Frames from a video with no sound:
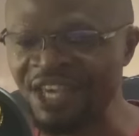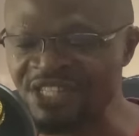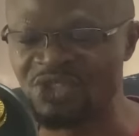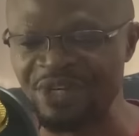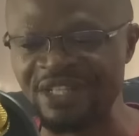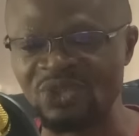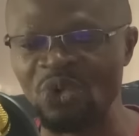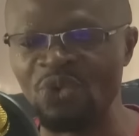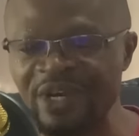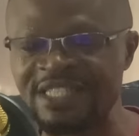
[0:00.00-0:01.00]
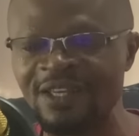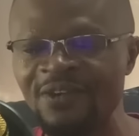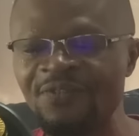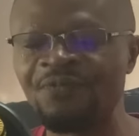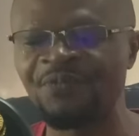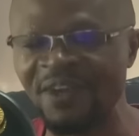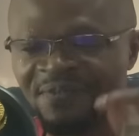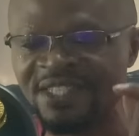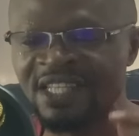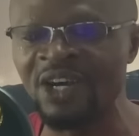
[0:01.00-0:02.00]
history to reach
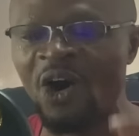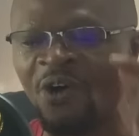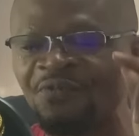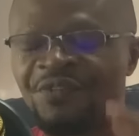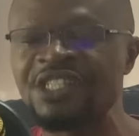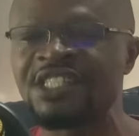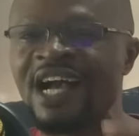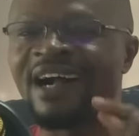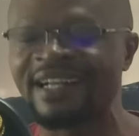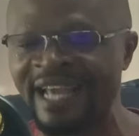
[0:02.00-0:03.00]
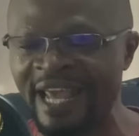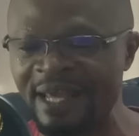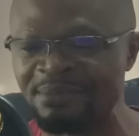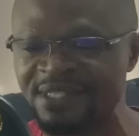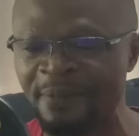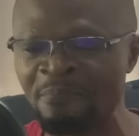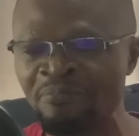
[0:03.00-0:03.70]
50 official games.